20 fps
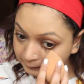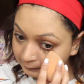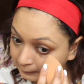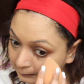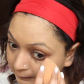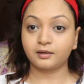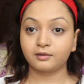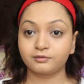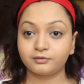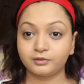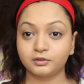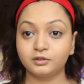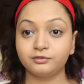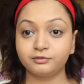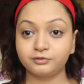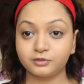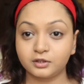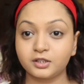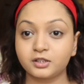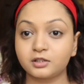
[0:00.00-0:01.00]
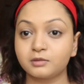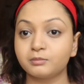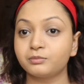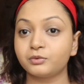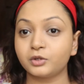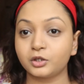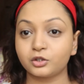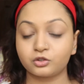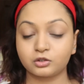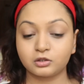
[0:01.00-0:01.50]
So for the first
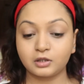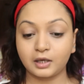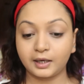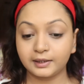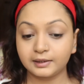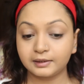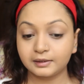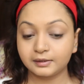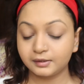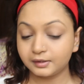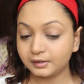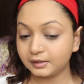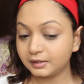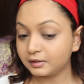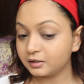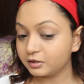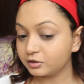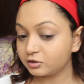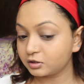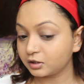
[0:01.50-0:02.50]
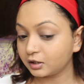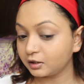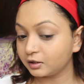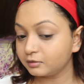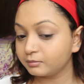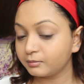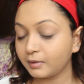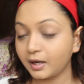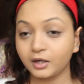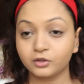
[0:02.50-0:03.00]
impression, I can see the
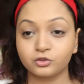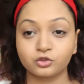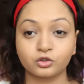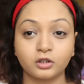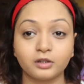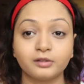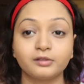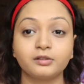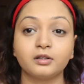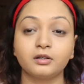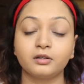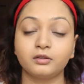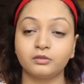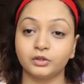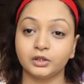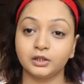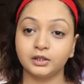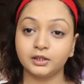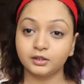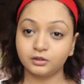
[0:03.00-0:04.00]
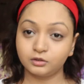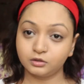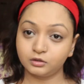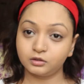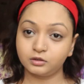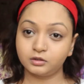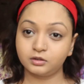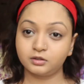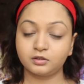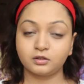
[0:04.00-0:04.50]
shade match is really
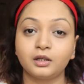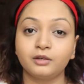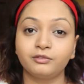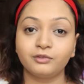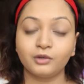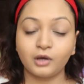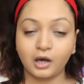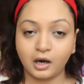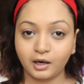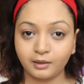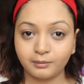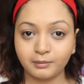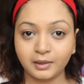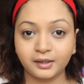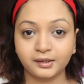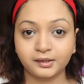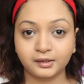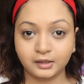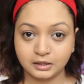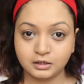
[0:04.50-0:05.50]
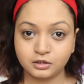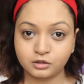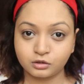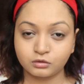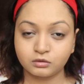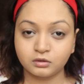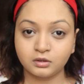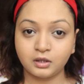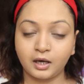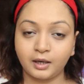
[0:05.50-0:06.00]
good. So if you are my skin
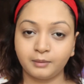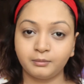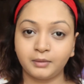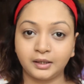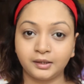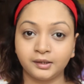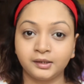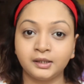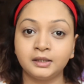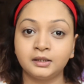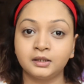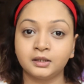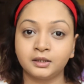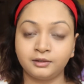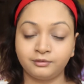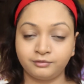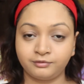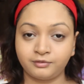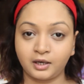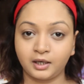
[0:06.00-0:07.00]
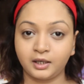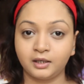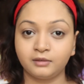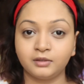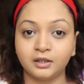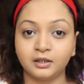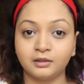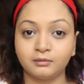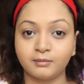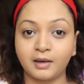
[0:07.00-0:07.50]
tone, I'm NC35
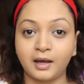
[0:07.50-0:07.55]
in